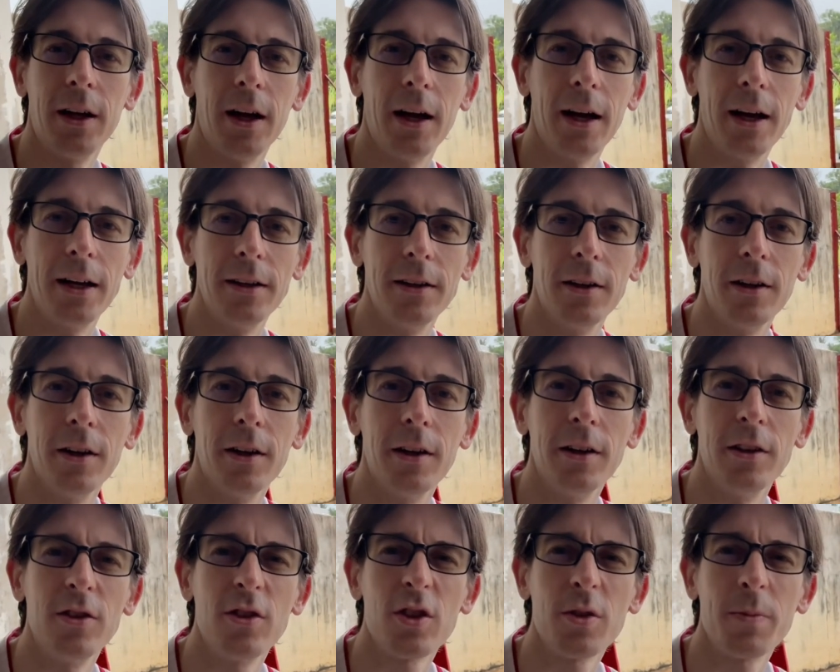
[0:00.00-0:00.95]
and
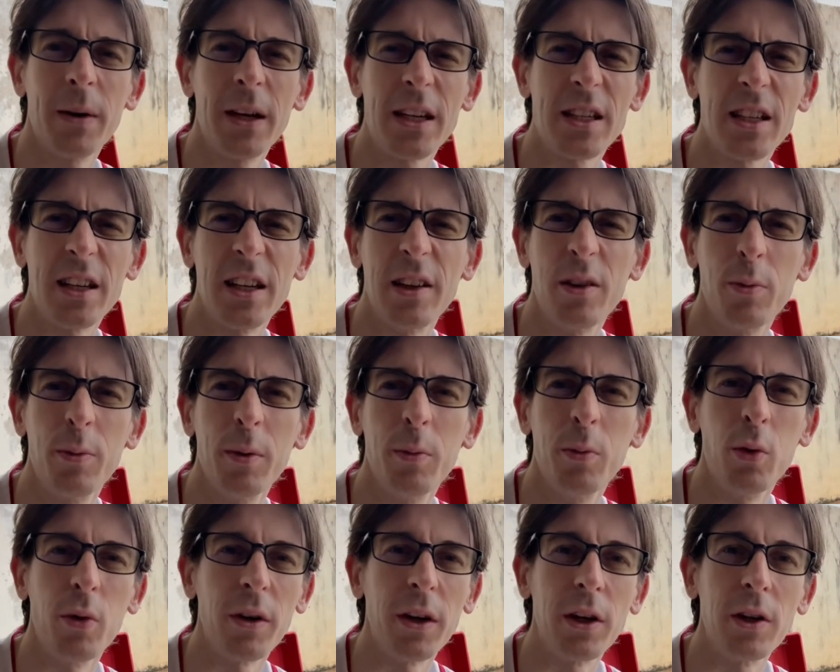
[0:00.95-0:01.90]
uh, just makes it a little bit
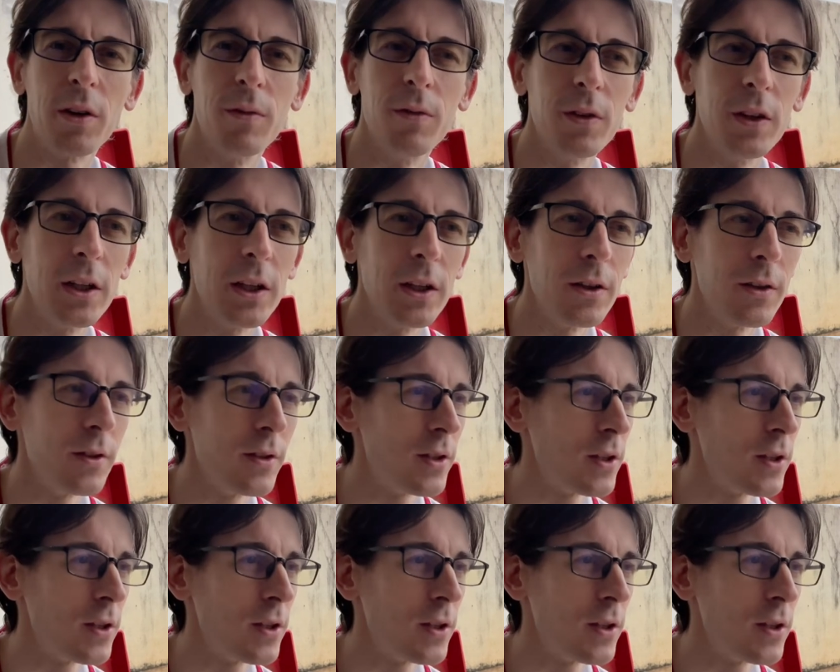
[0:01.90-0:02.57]
more inconvenient.